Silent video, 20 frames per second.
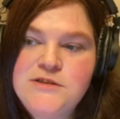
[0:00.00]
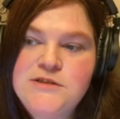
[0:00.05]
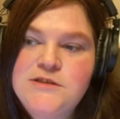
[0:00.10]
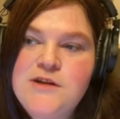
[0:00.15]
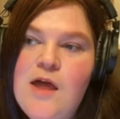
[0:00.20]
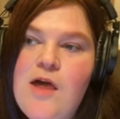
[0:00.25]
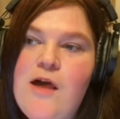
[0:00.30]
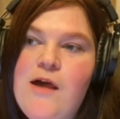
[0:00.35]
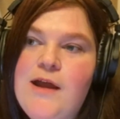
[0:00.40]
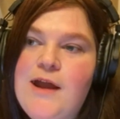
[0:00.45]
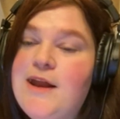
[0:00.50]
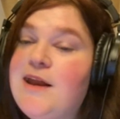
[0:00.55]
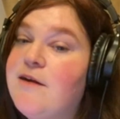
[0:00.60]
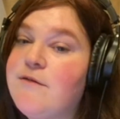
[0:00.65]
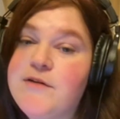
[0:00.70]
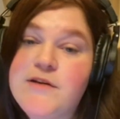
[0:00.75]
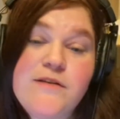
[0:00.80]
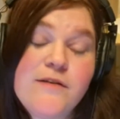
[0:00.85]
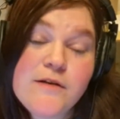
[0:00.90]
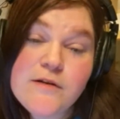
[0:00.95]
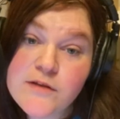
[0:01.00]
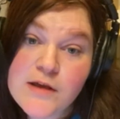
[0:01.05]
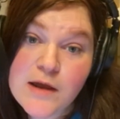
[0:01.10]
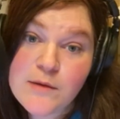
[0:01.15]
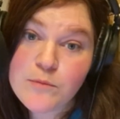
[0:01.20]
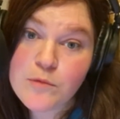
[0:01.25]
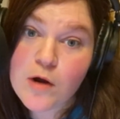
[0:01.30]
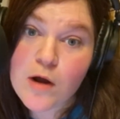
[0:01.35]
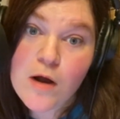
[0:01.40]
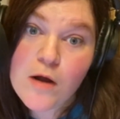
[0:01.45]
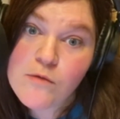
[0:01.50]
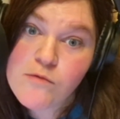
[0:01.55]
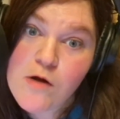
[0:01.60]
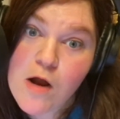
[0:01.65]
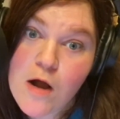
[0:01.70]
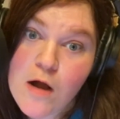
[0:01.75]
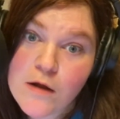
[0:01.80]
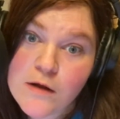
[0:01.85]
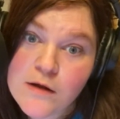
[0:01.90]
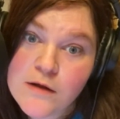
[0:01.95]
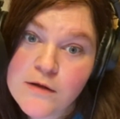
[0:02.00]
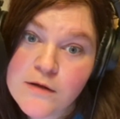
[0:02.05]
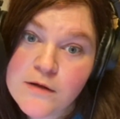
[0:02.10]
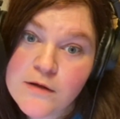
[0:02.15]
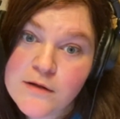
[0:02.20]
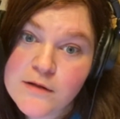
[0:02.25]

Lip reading: And every single time we're all wrong. Let's